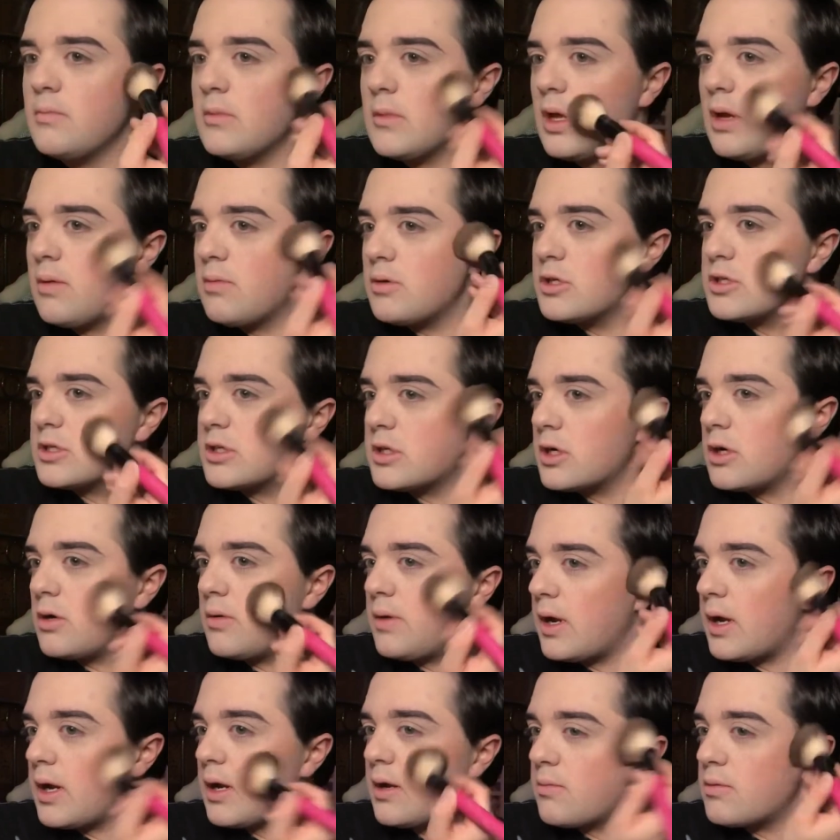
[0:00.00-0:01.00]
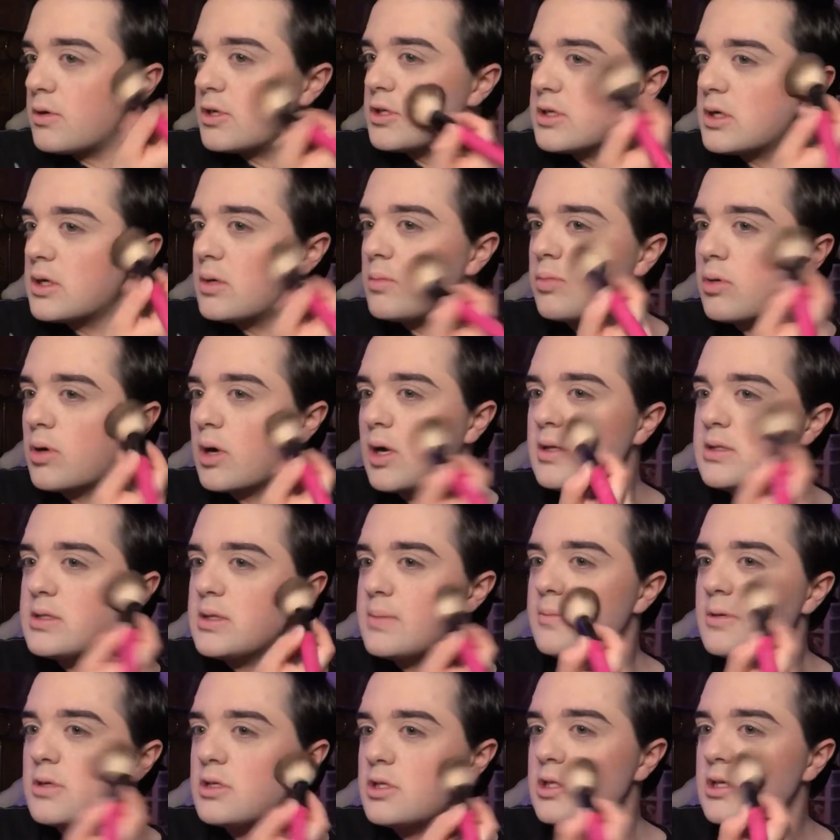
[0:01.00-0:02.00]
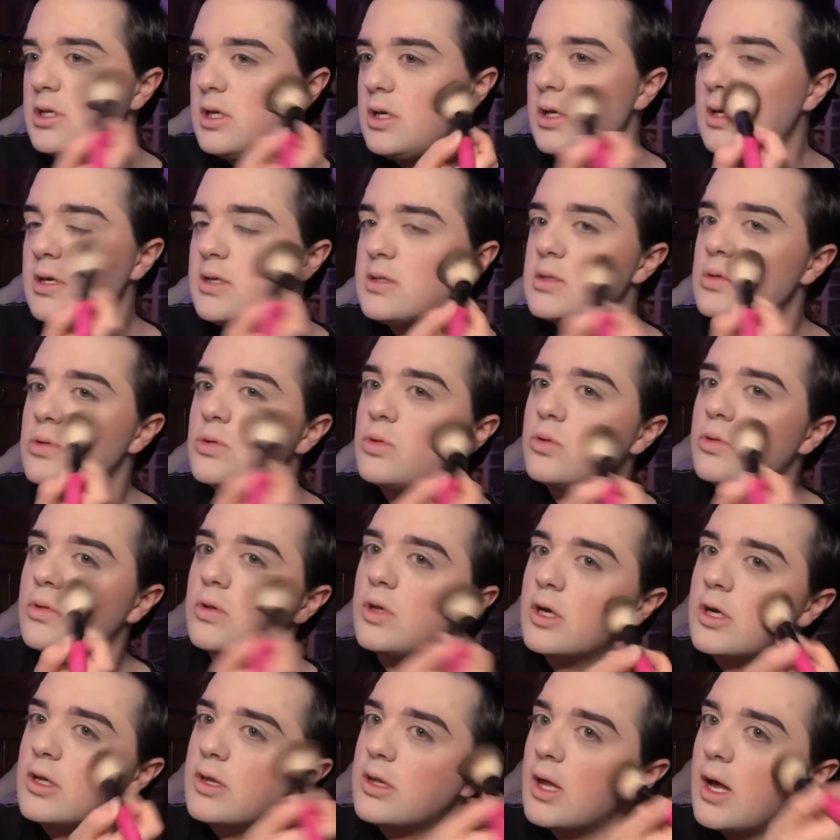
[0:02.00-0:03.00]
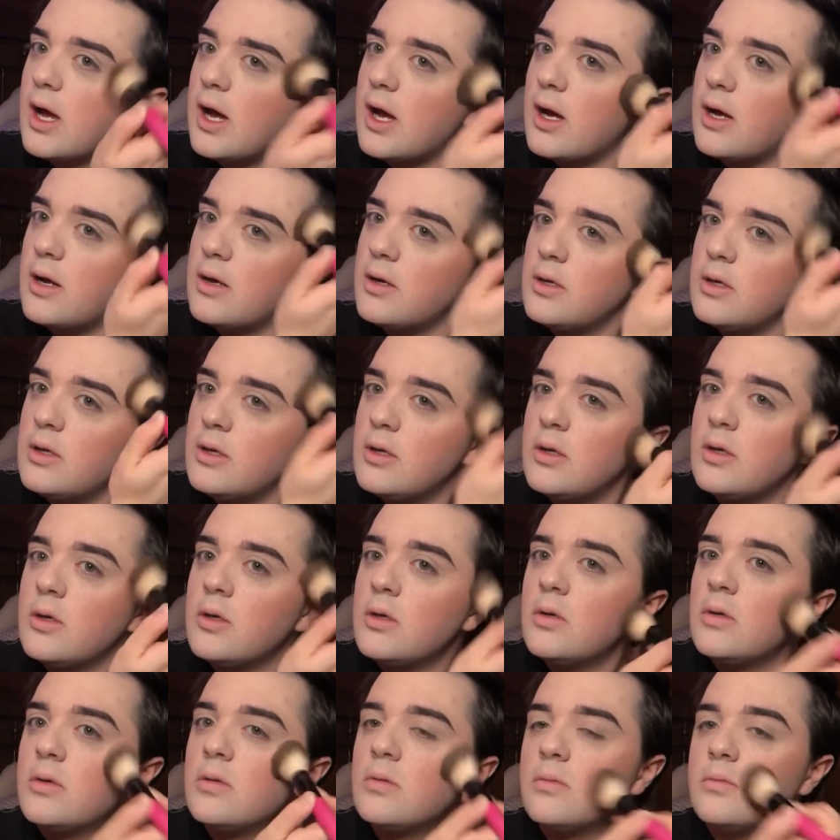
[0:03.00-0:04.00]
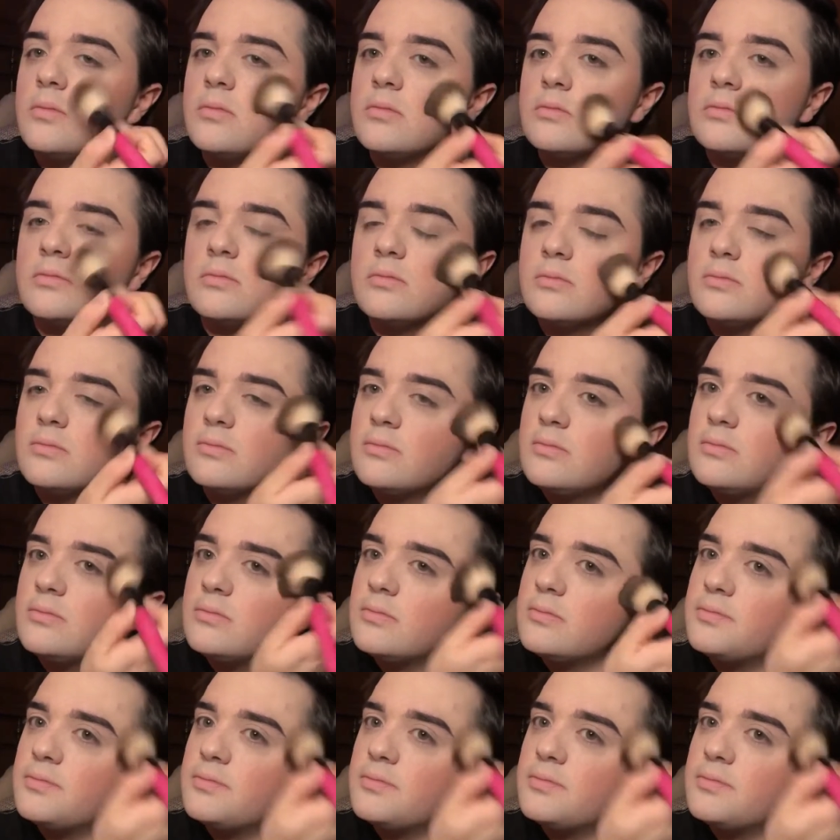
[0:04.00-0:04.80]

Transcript: we're just gonna go in and we're just gonna bronze up the cheeks. Ooh, look at that. Mm-hmm.